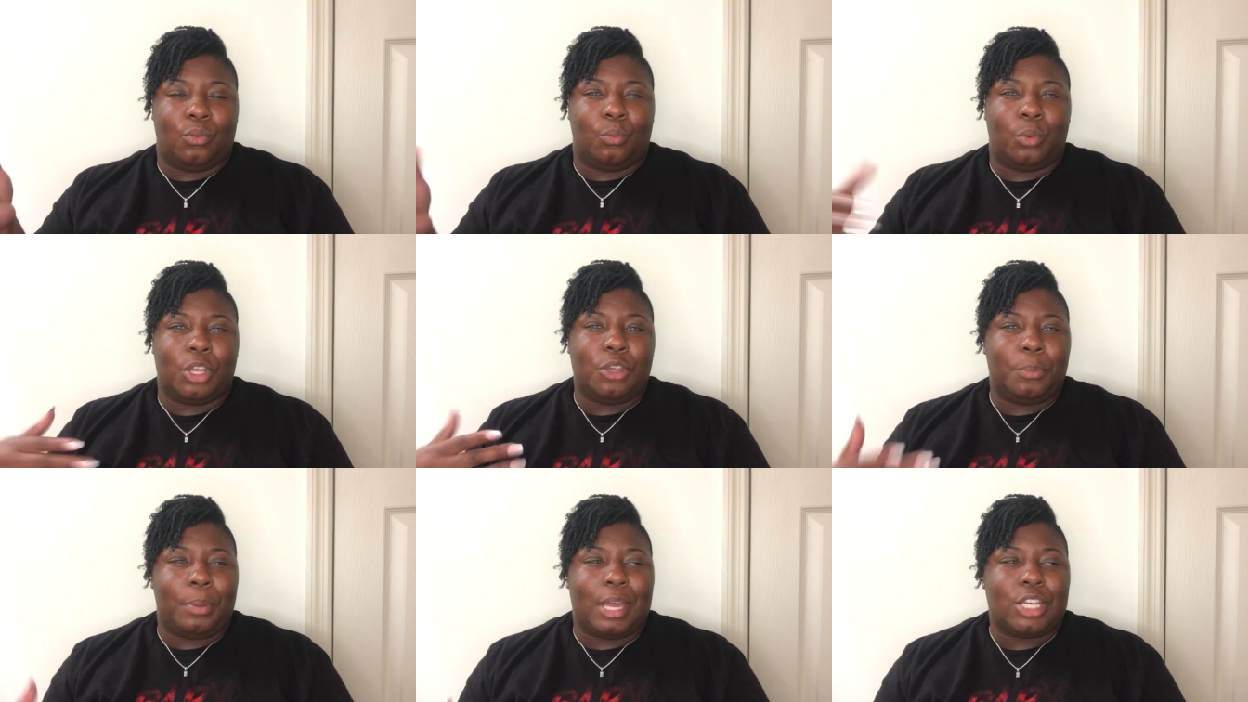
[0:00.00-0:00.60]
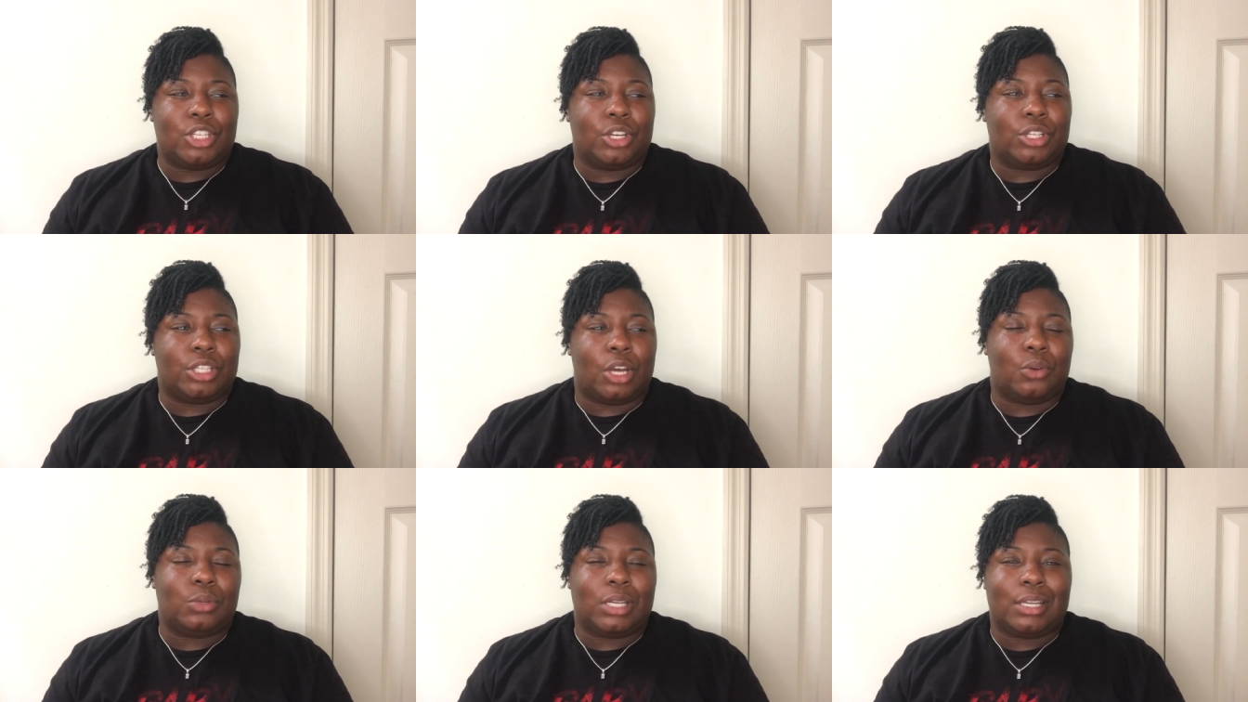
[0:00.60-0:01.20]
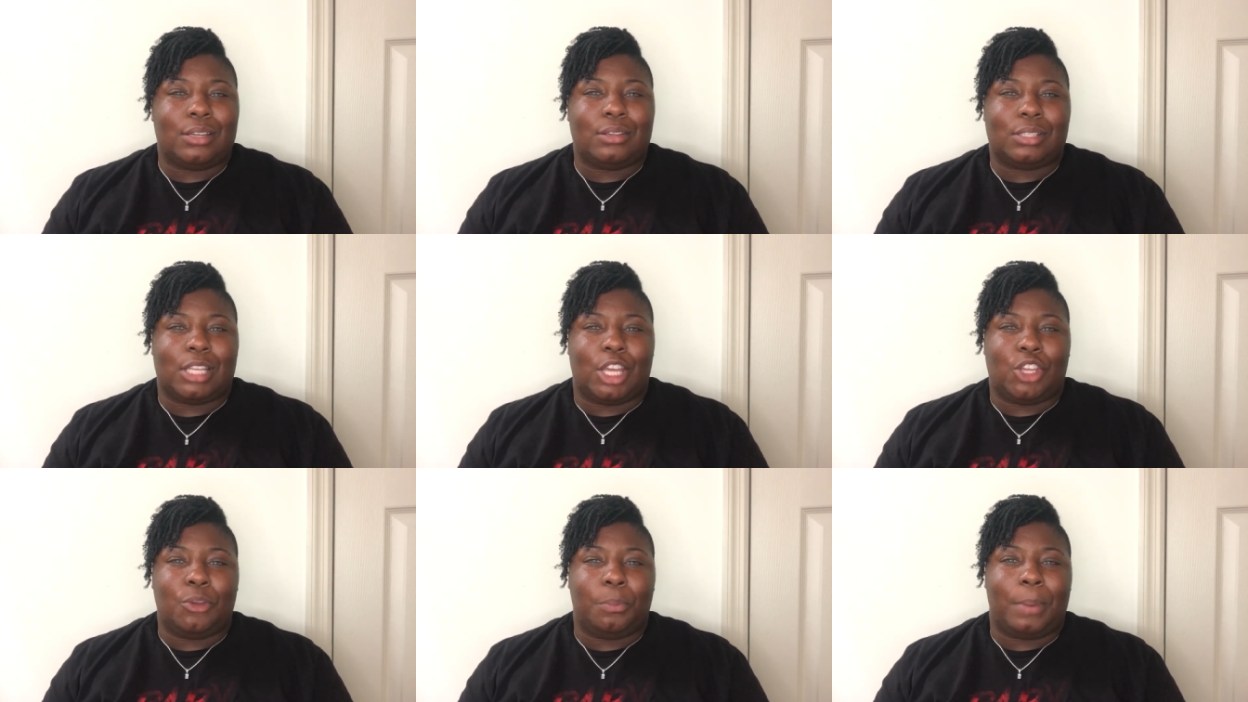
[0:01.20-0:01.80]
when you paint your toenails
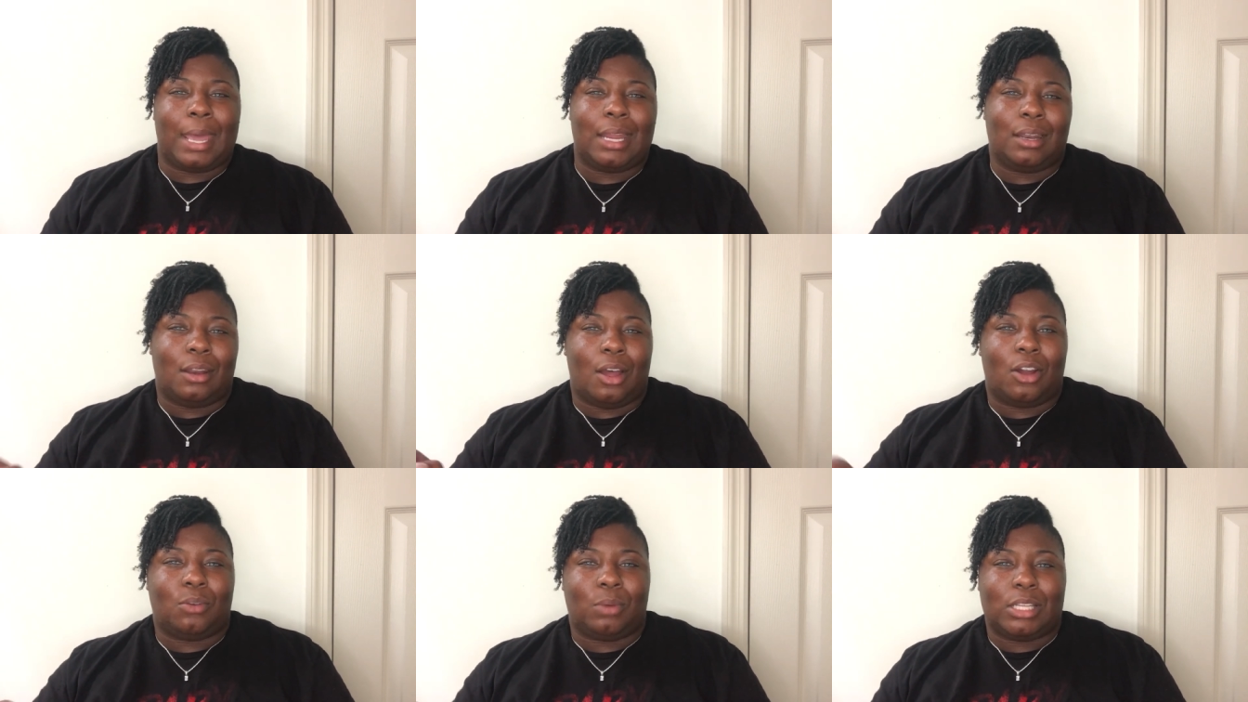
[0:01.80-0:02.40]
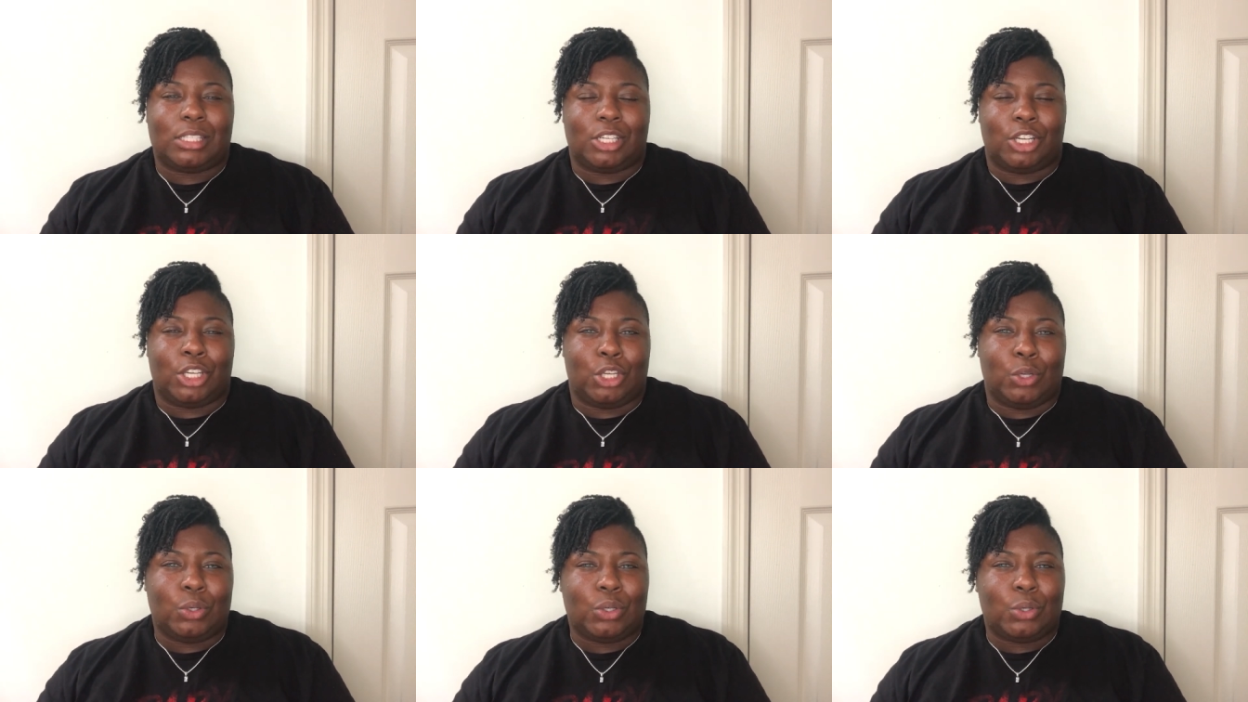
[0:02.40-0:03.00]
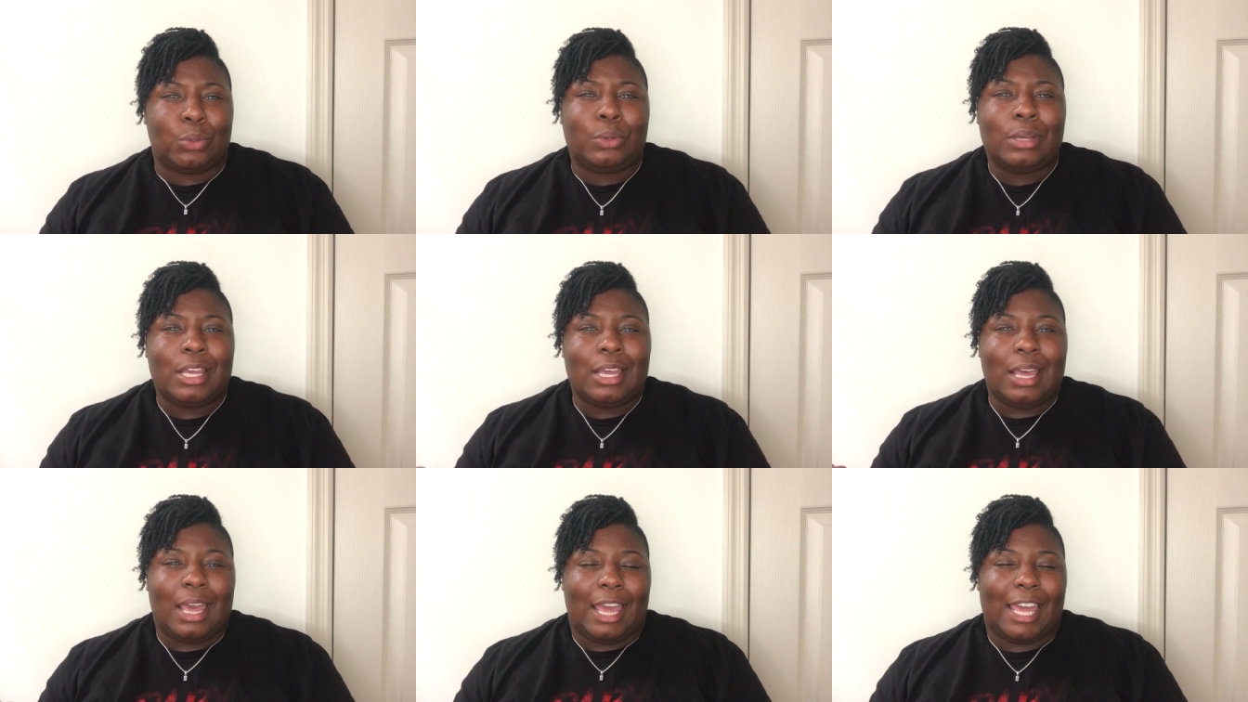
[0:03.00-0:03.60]
and you paint it all the way to the cuticle,
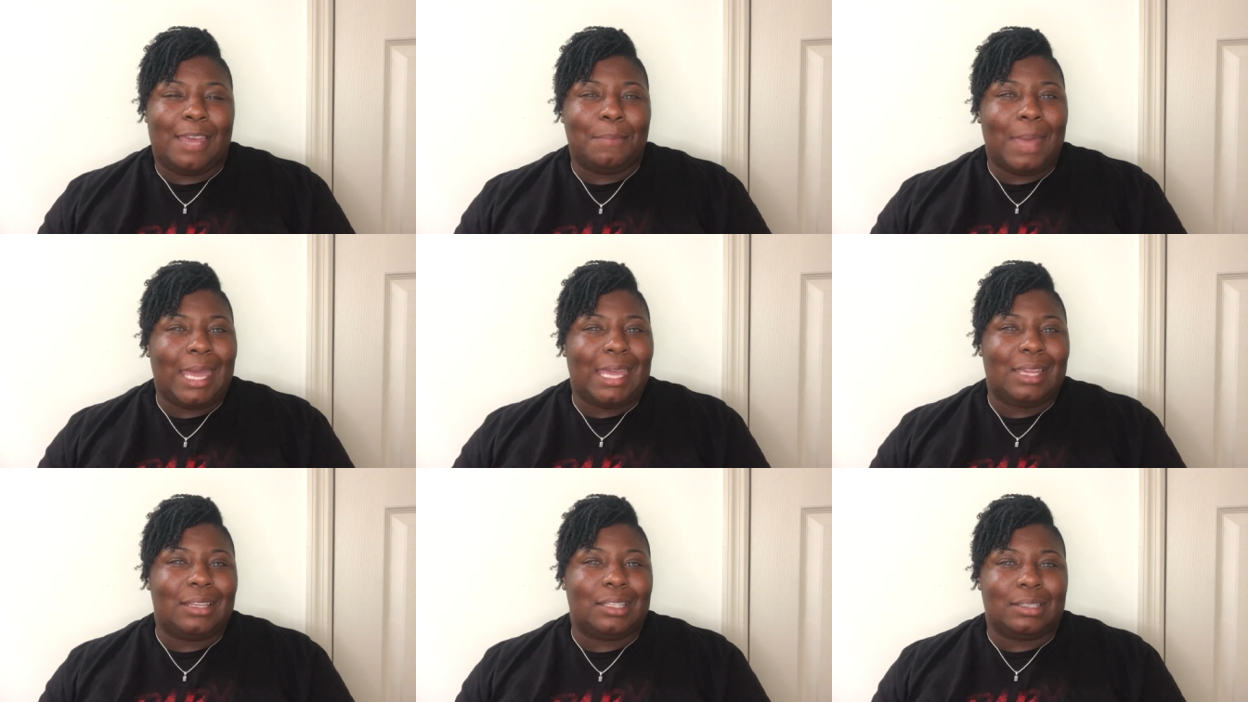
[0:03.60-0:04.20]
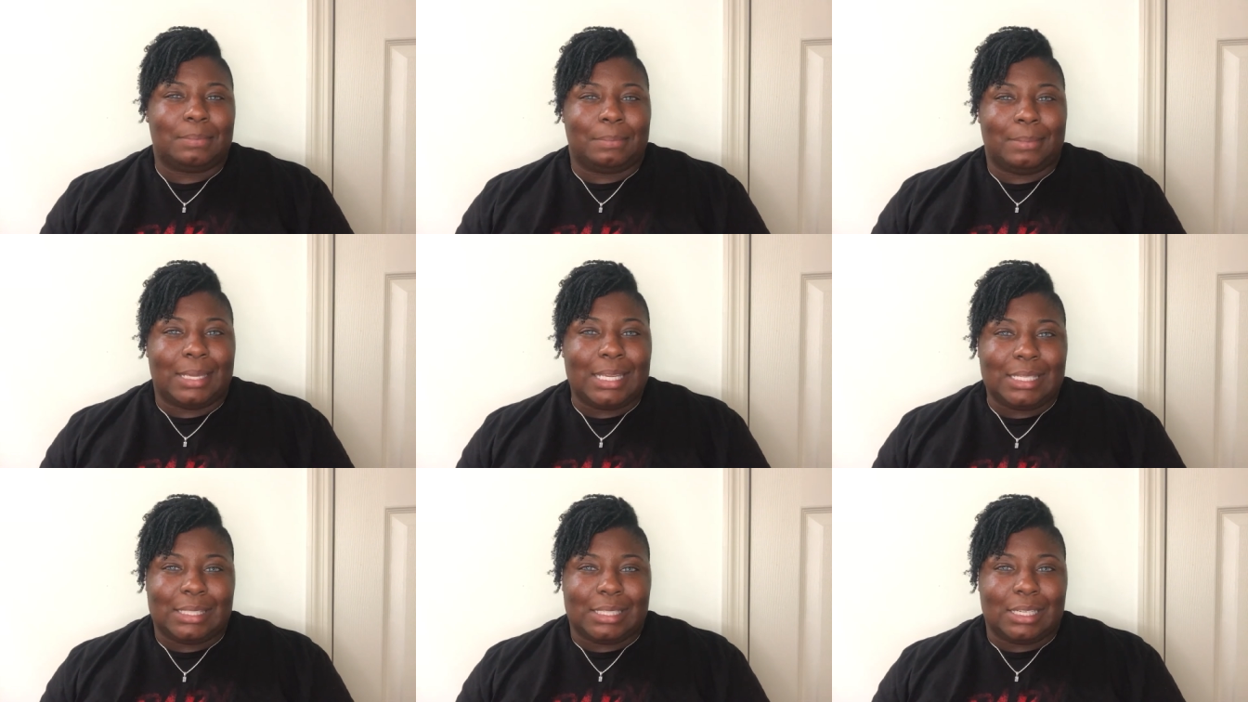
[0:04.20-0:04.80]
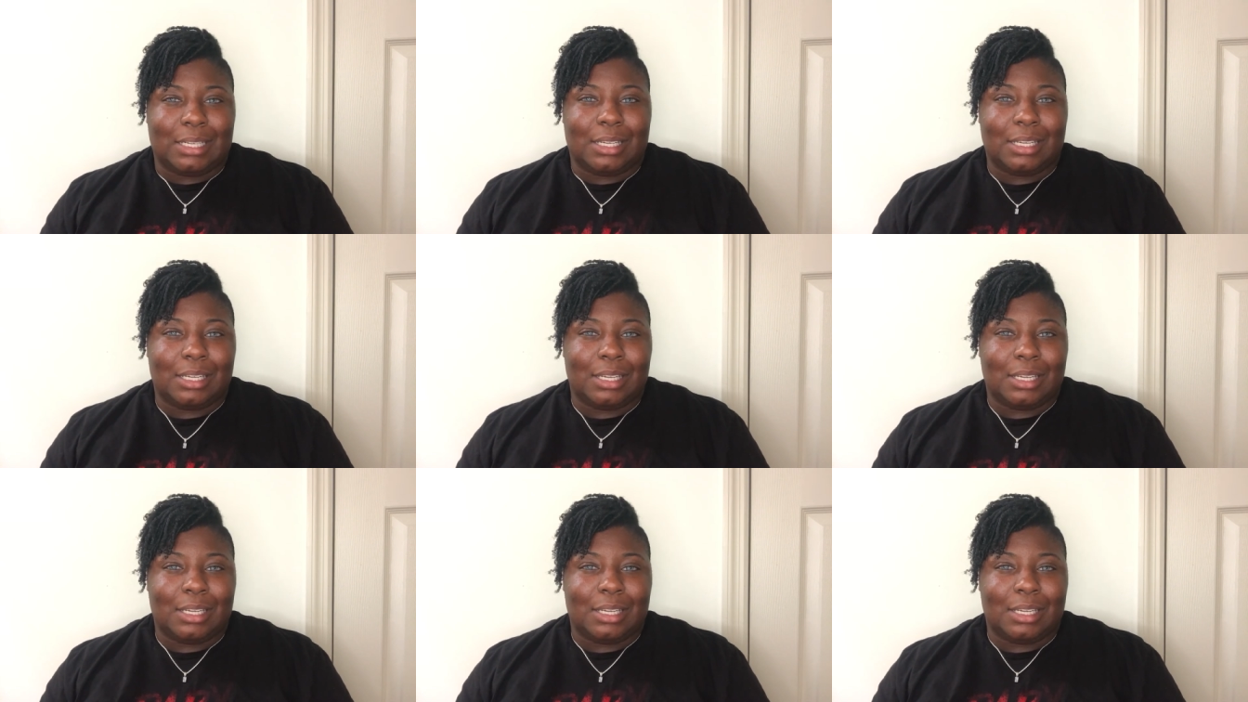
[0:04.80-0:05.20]
it make it look messy.